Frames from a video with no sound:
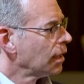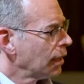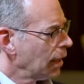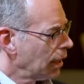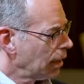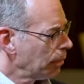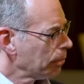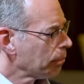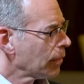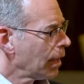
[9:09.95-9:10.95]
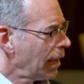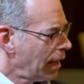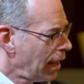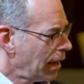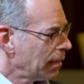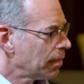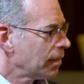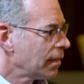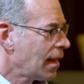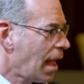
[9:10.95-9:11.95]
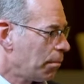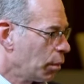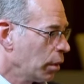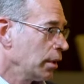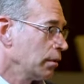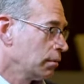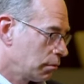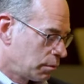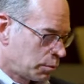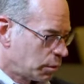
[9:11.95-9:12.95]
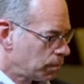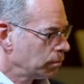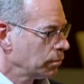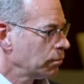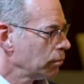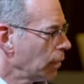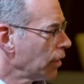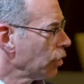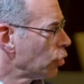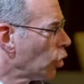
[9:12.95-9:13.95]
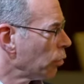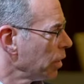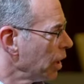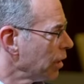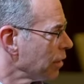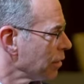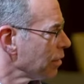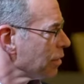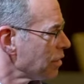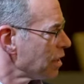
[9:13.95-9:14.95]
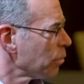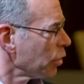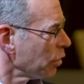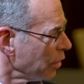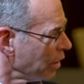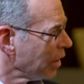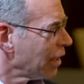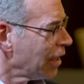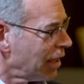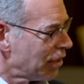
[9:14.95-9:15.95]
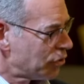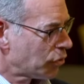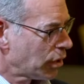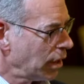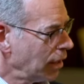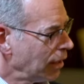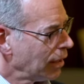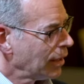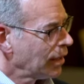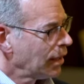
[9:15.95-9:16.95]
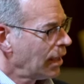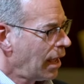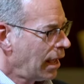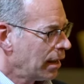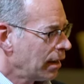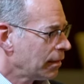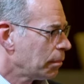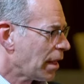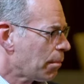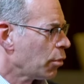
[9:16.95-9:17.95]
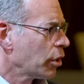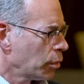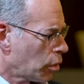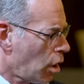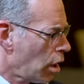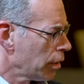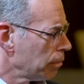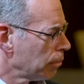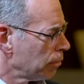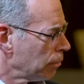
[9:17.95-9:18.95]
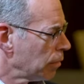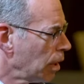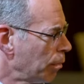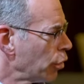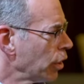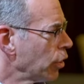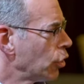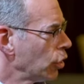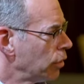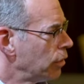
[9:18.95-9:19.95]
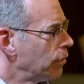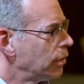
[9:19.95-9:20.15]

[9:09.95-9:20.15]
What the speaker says: And at that point, I think you told me a similar history. And by that point, you were on a pretty good